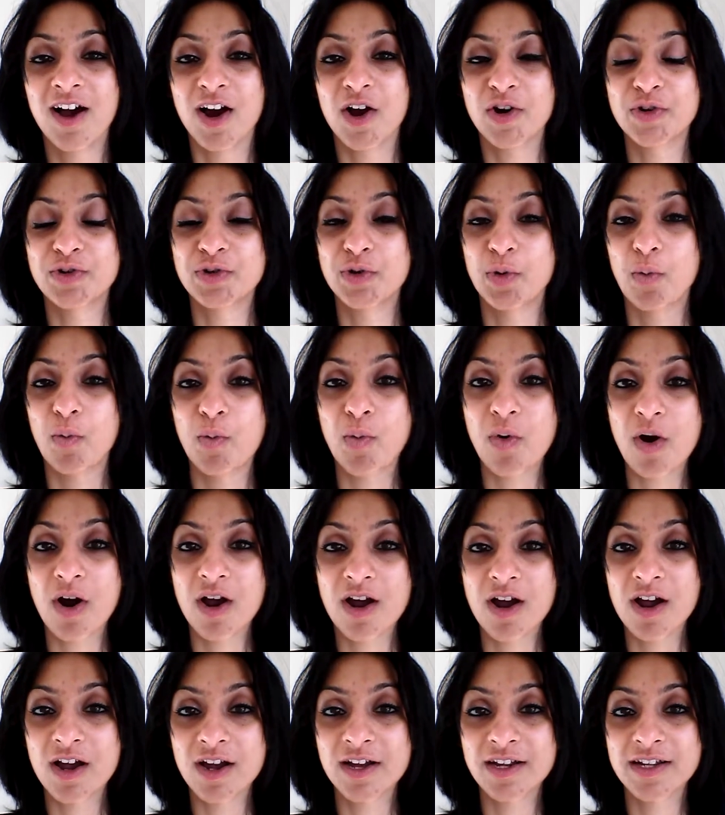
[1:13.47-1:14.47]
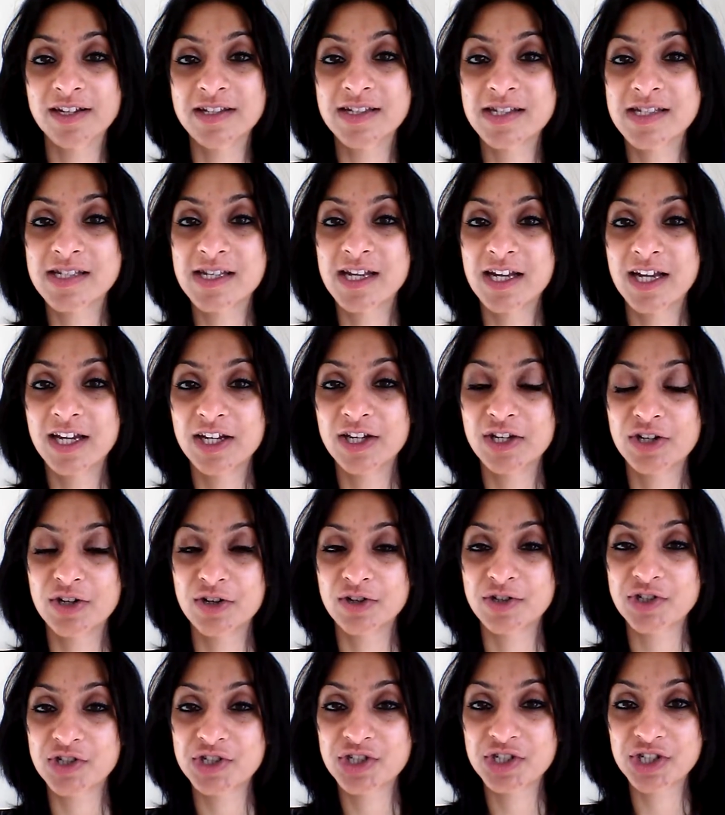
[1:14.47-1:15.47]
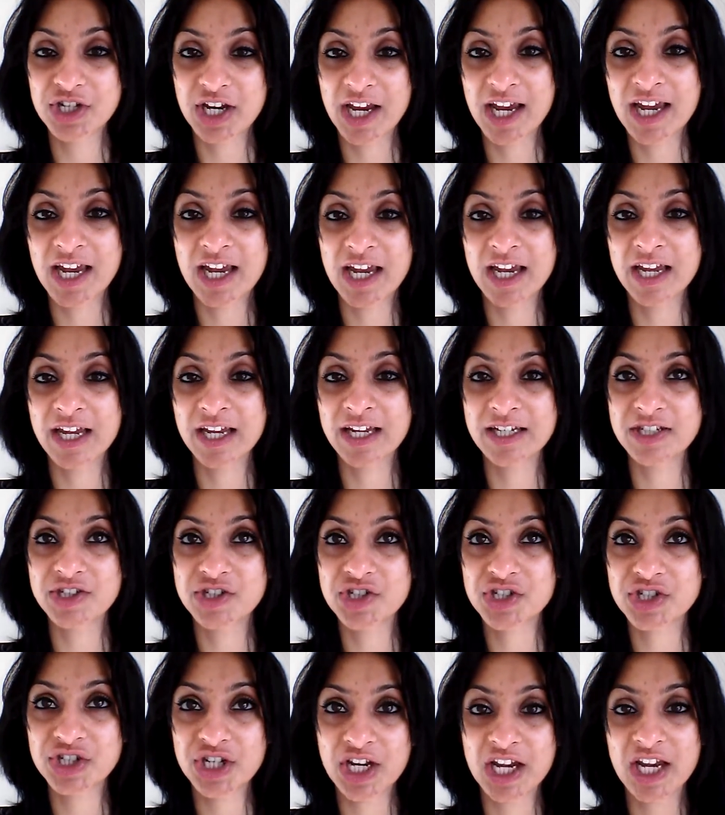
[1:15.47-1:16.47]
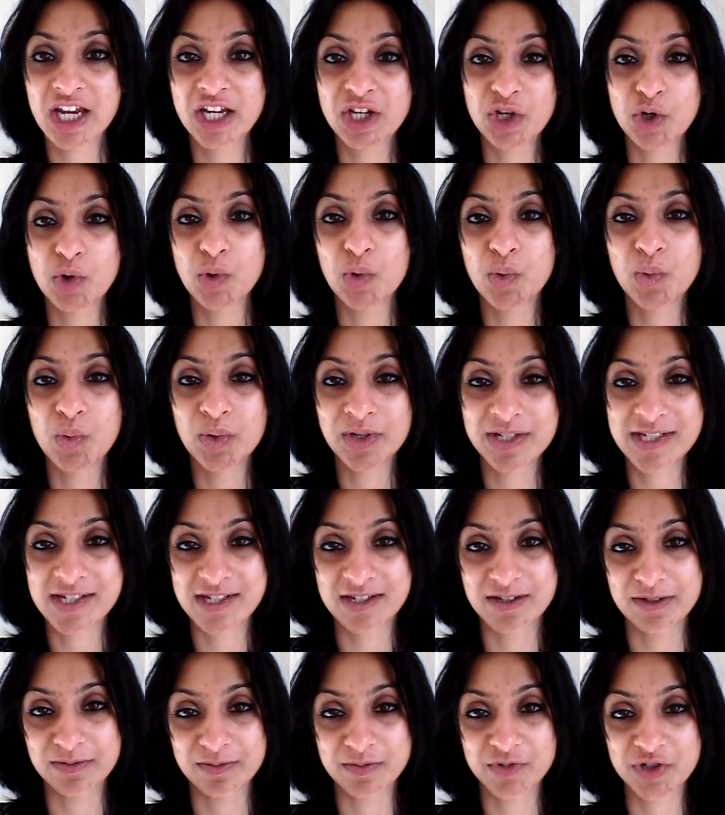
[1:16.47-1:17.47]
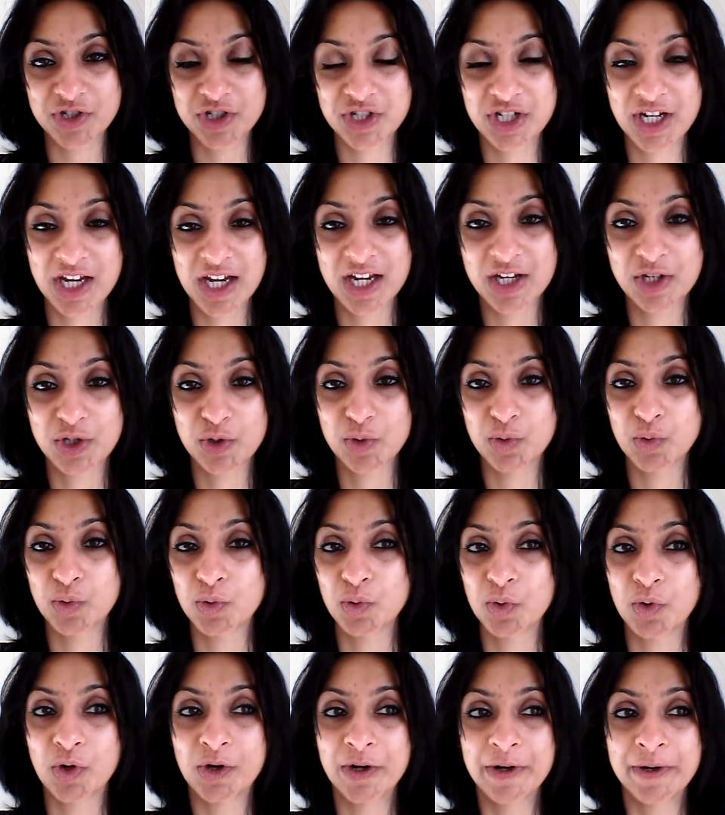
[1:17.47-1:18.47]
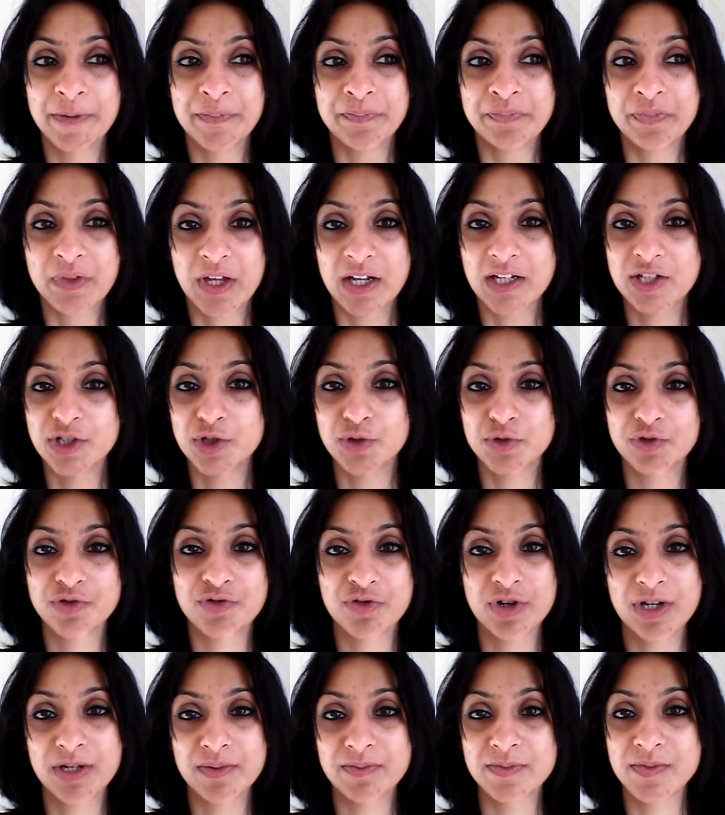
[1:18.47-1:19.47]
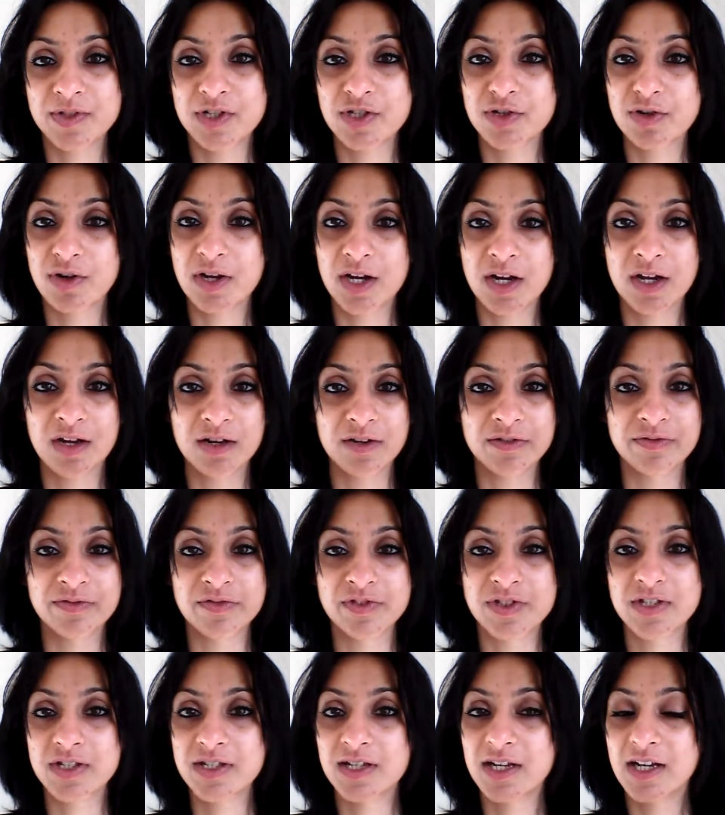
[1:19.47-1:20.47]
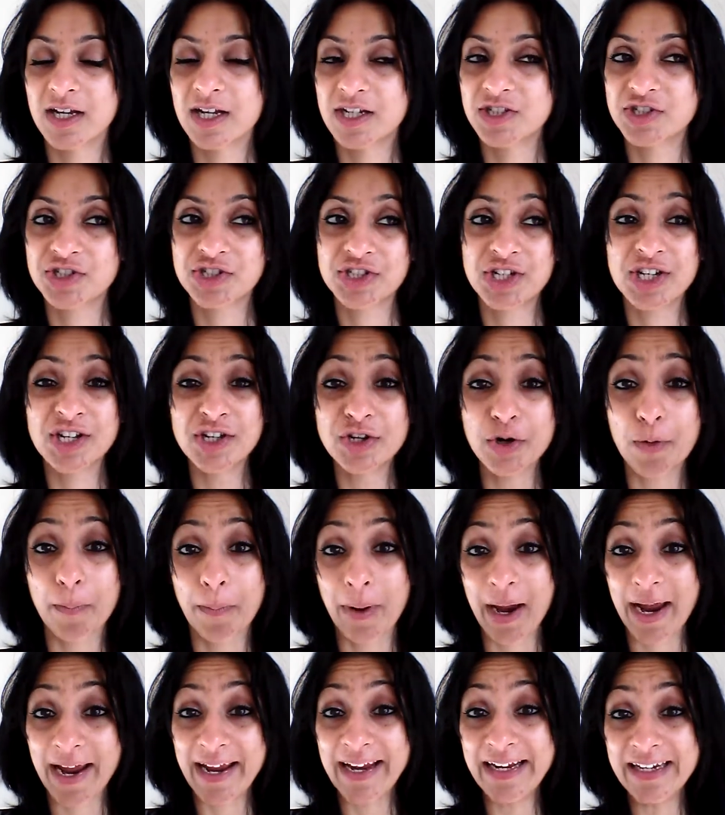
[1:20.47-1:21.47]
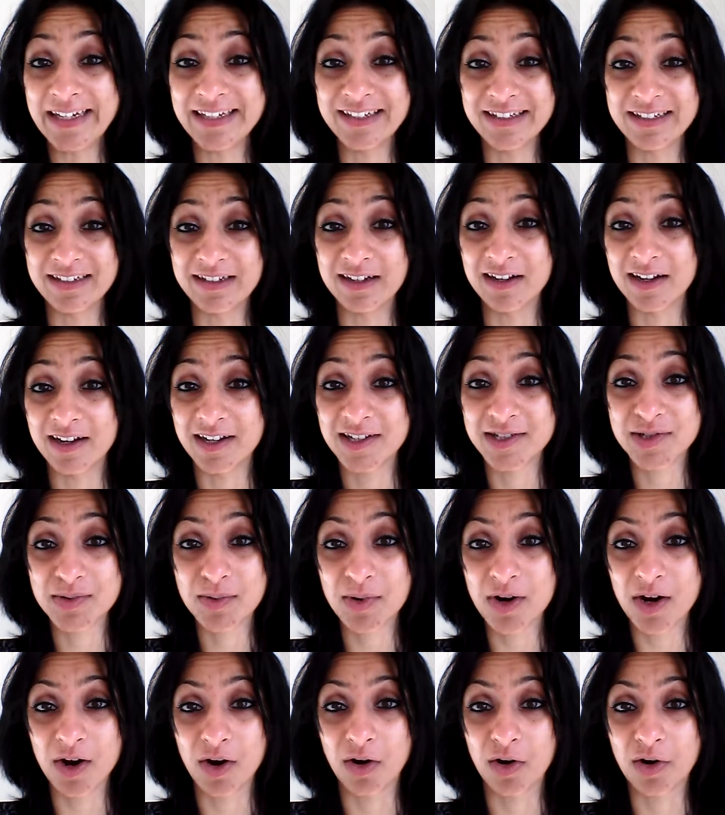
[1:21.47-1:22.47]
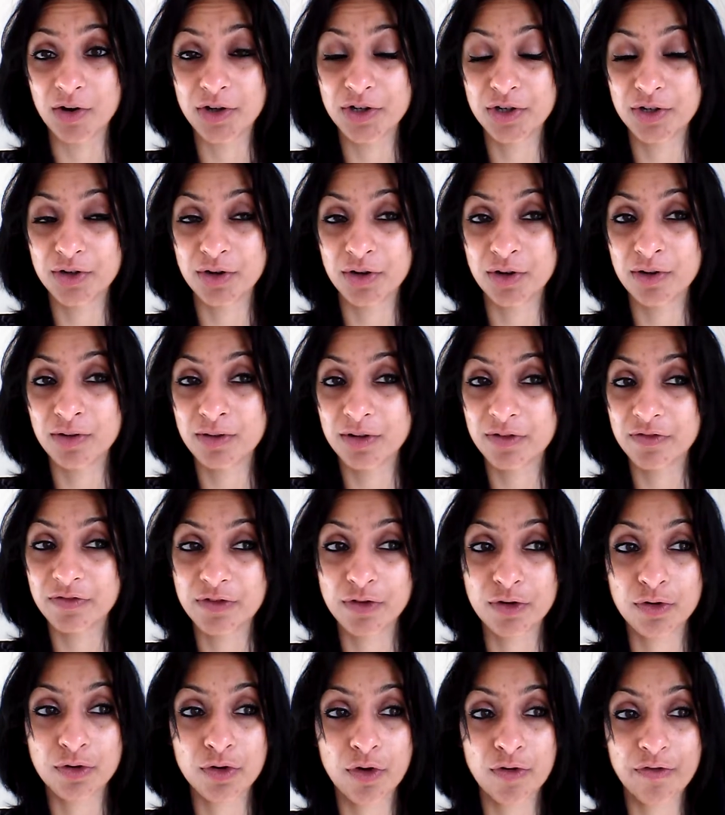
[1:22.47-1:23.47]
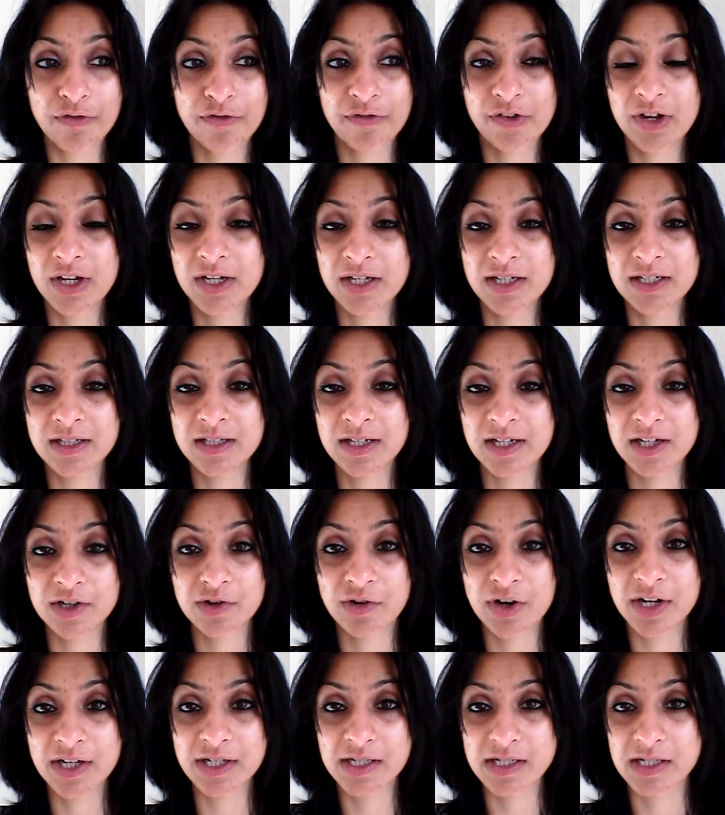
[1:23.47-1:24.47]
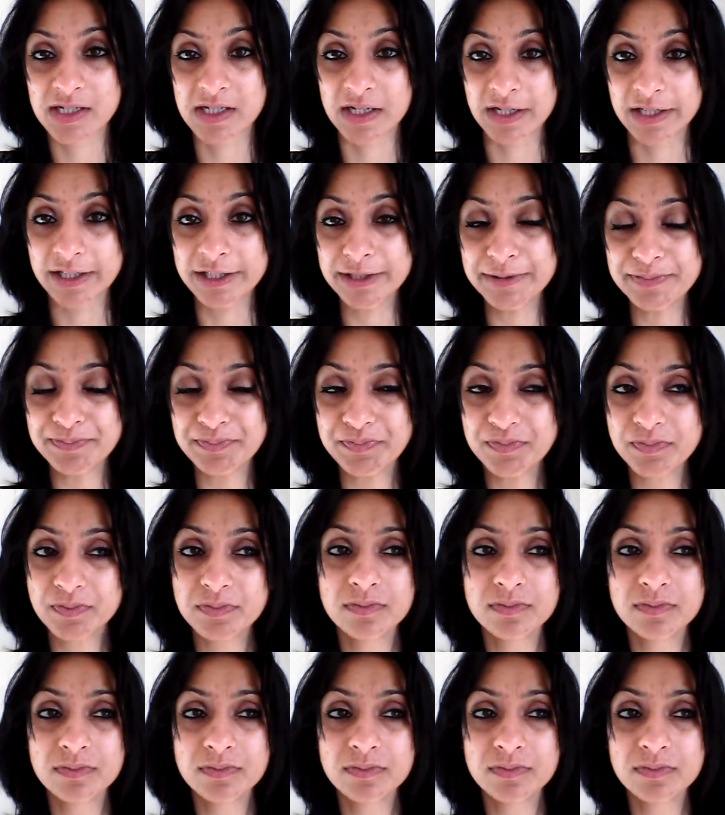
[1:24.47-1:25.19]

own your words, you know, share share your wisdom, share your your dreams, your loves, share your pain as well, you know, if you're not feeling that great today,